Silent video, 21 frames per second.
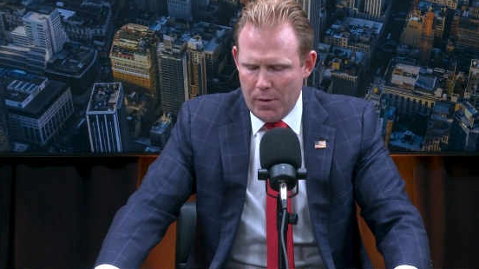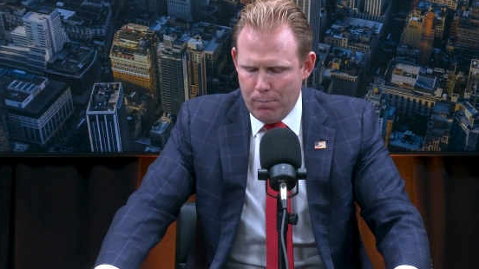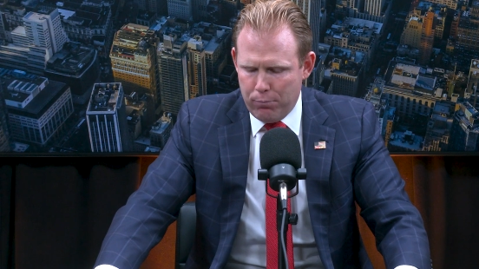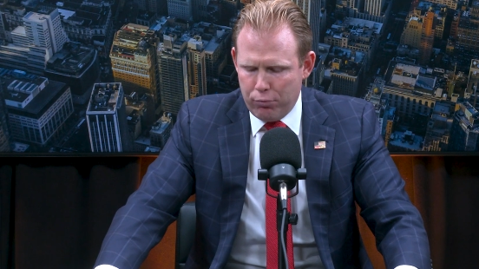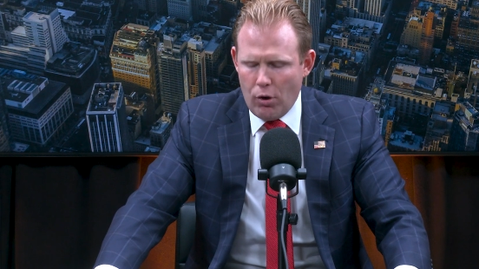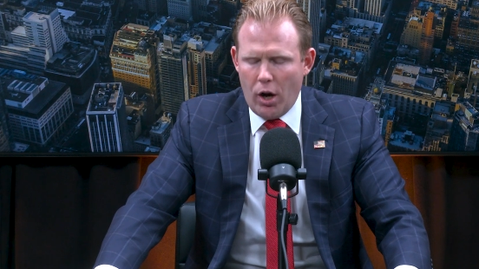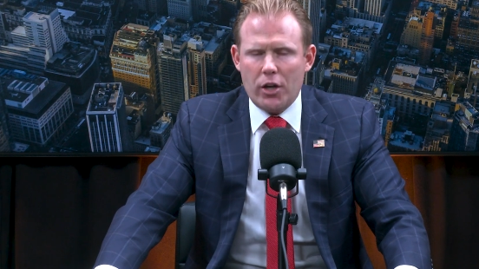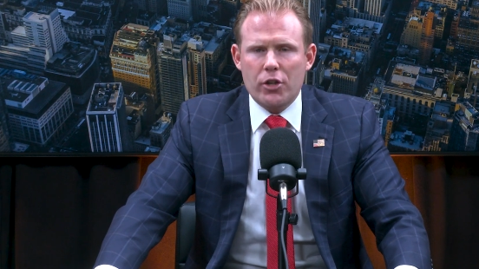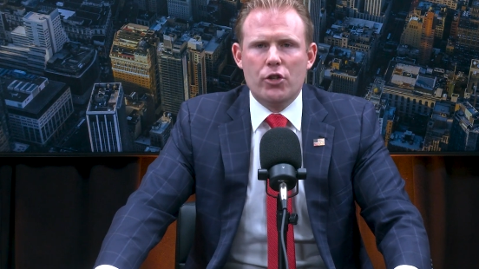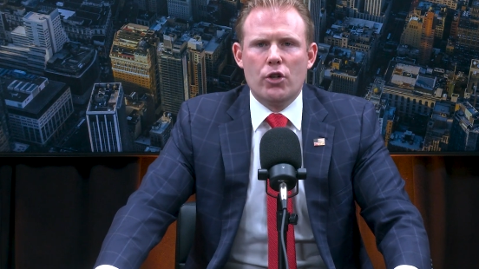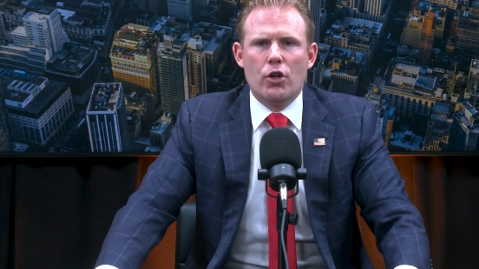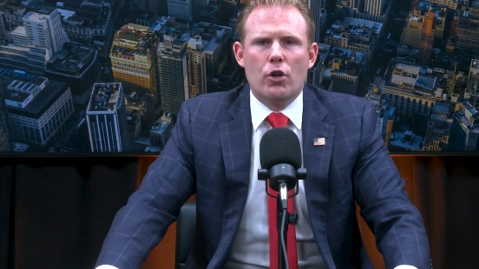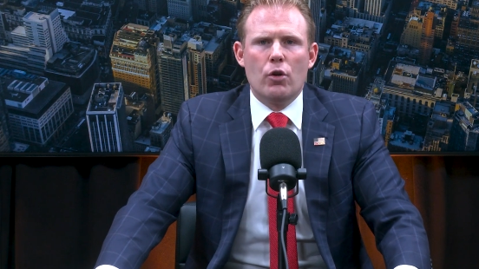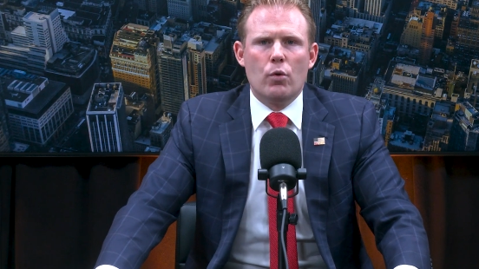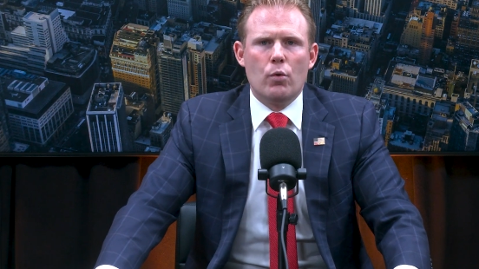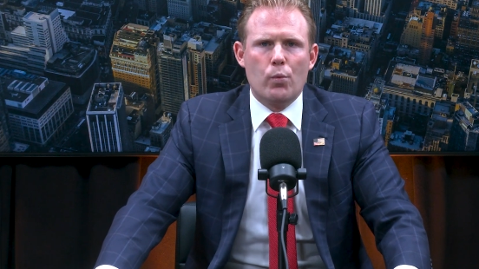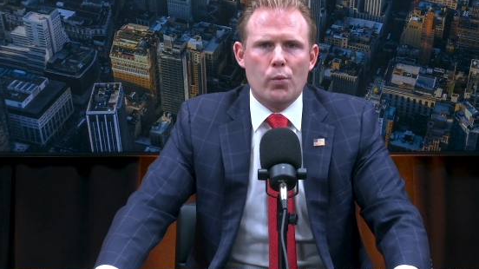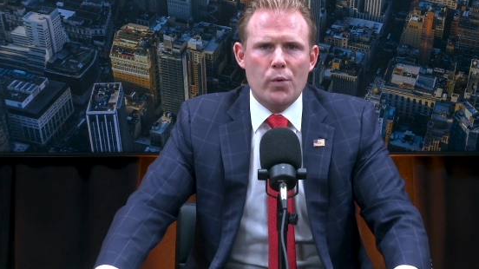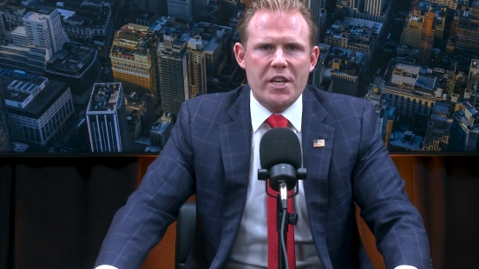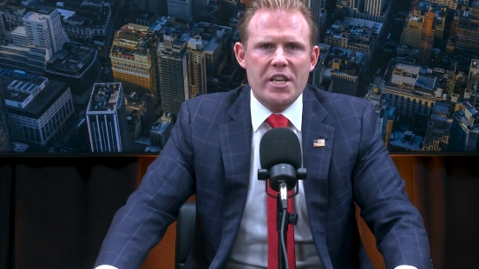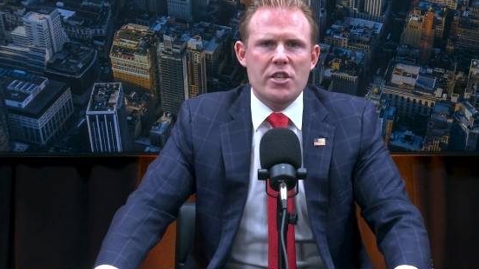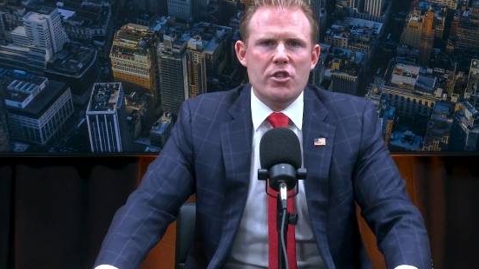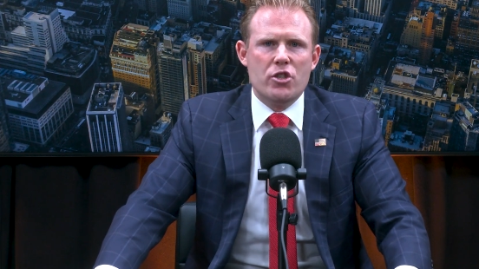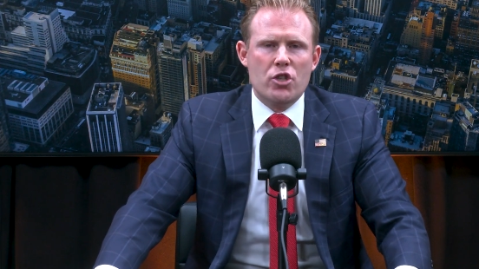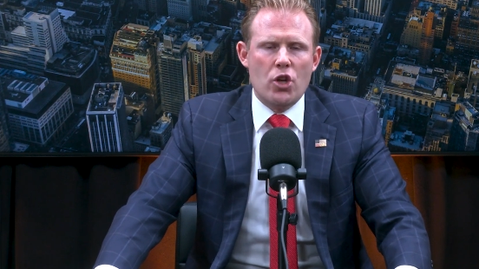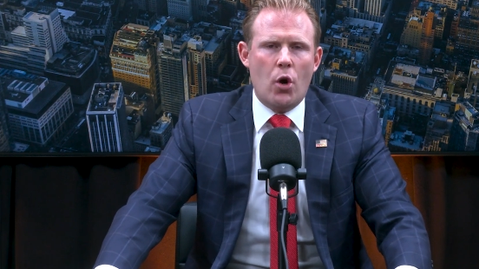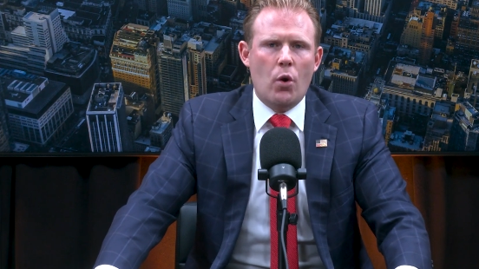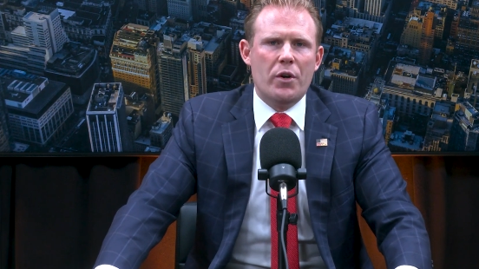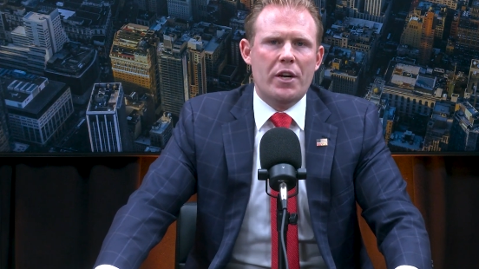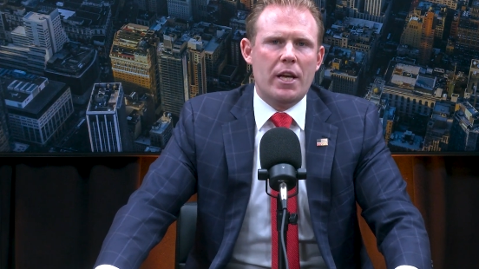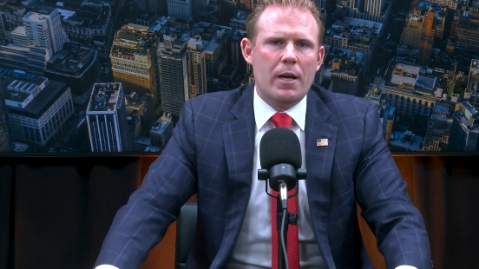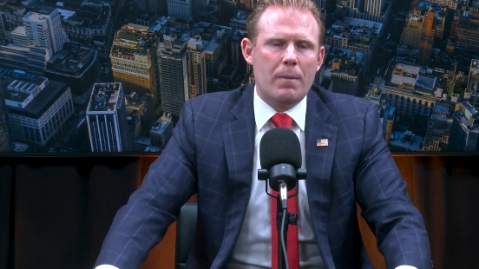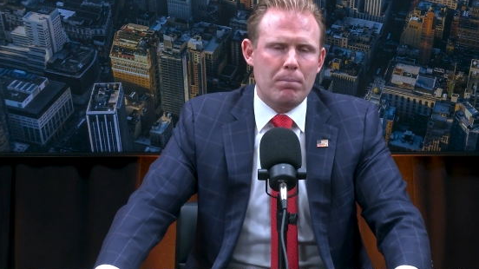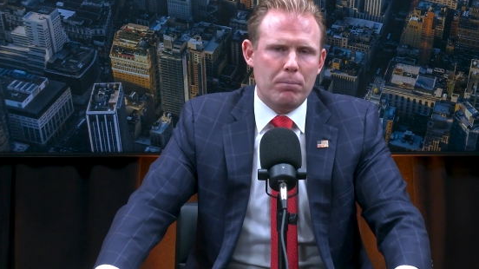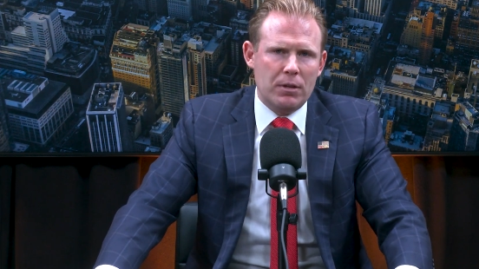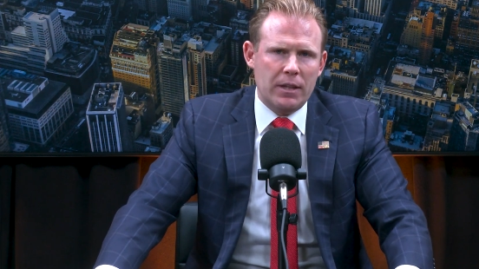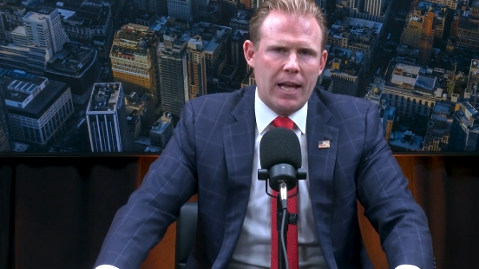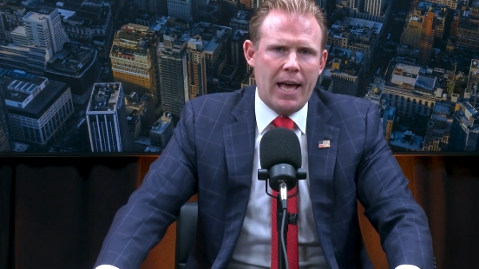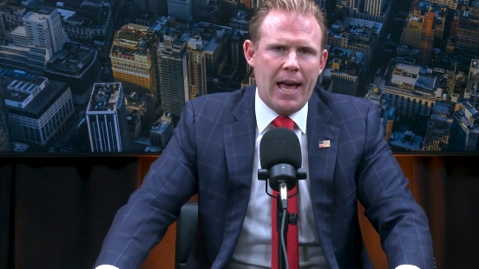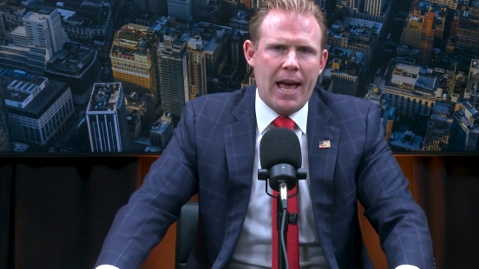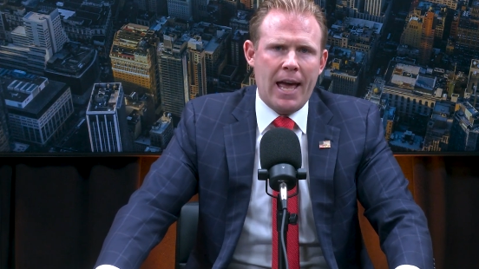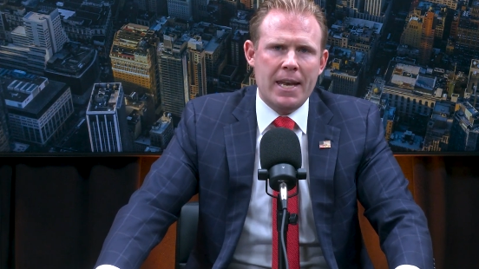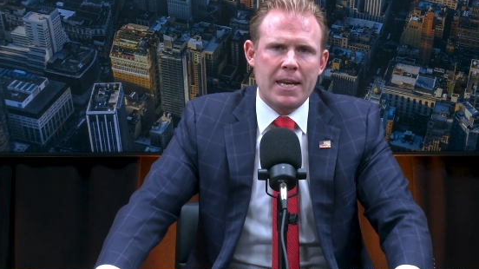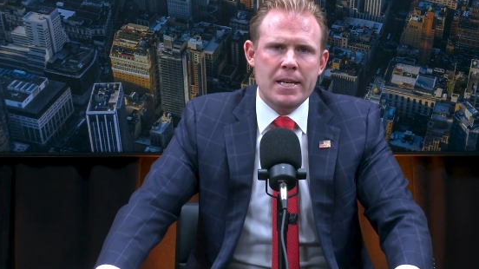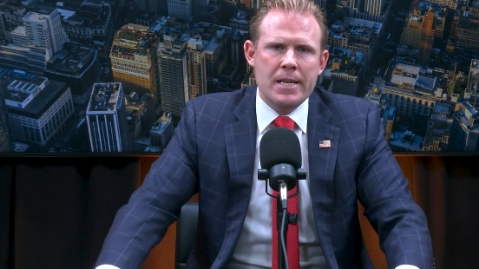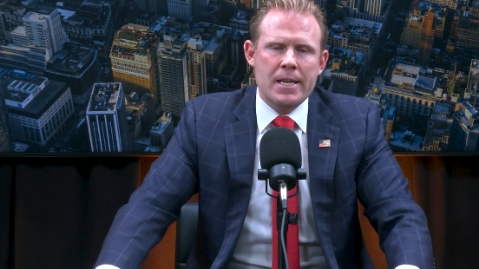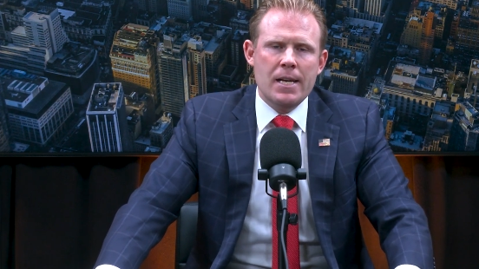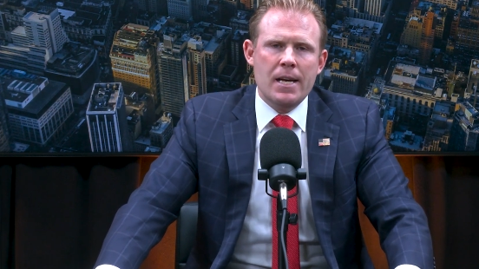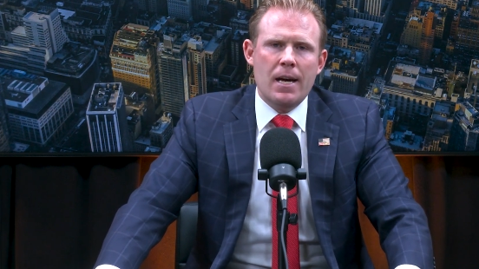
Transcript: Bruckner rezoning plan.